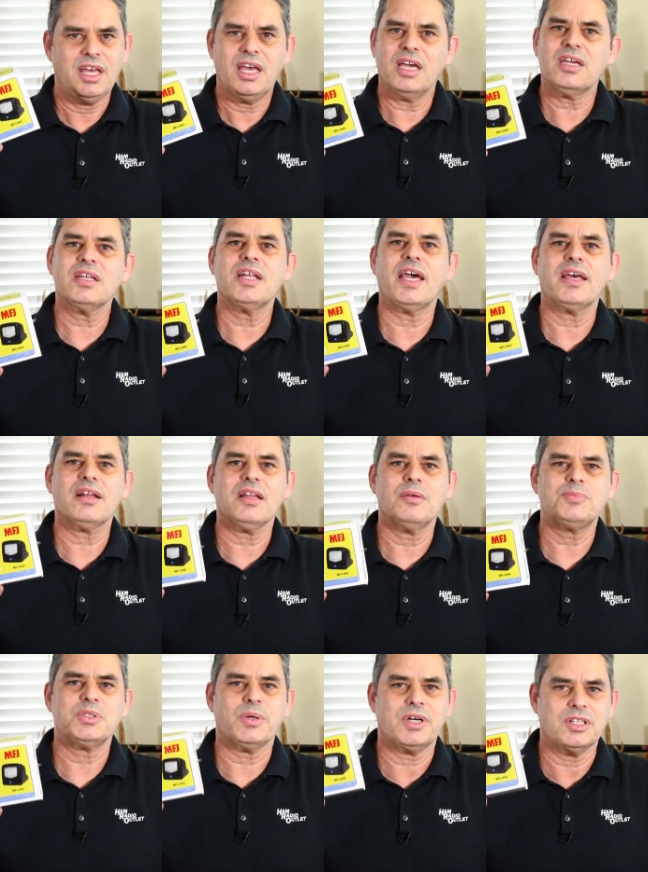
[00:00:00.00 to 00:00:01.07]
and can handle
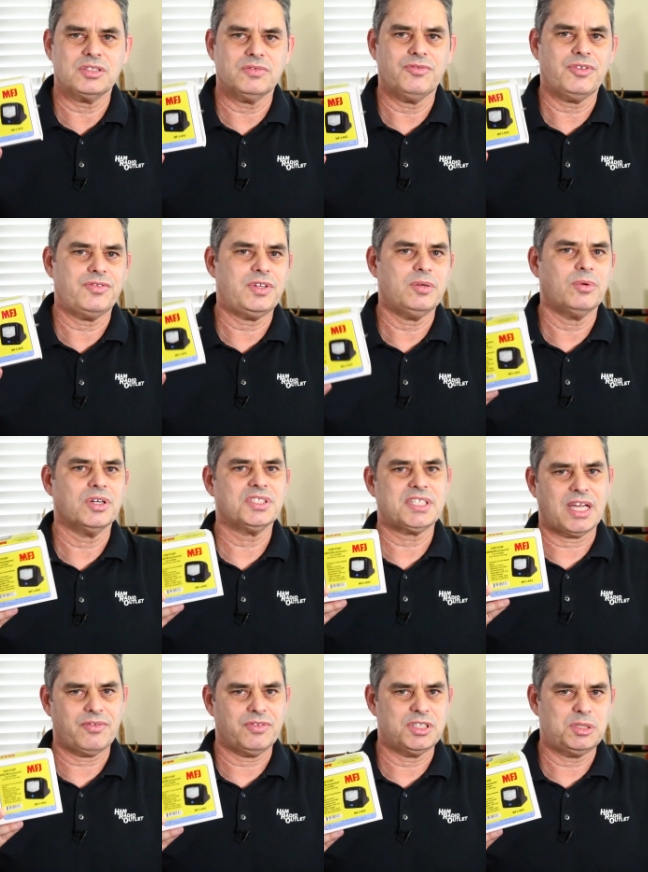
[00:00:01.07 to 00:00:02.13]
up to 150 watts
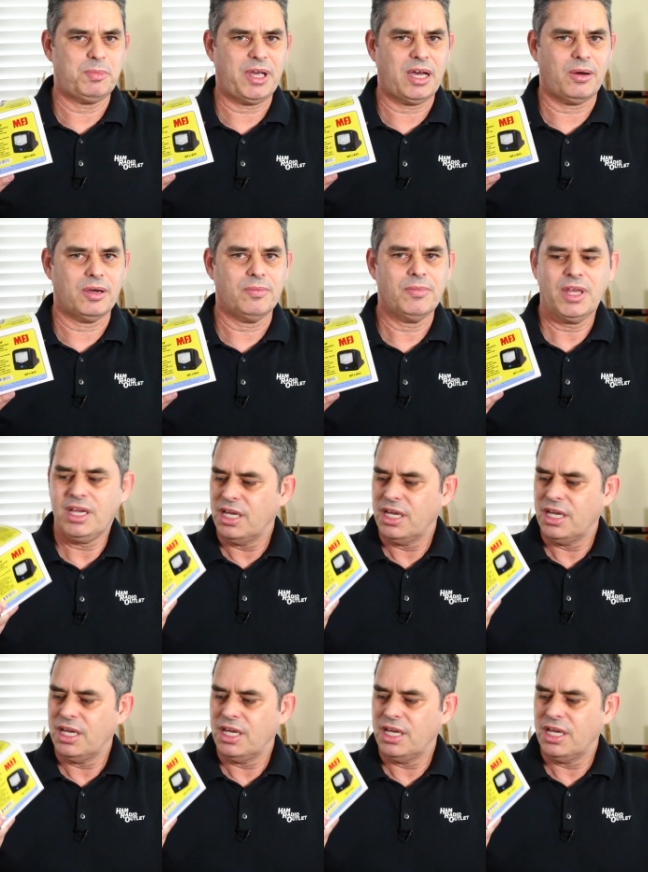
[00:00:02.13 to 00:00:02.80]
average power.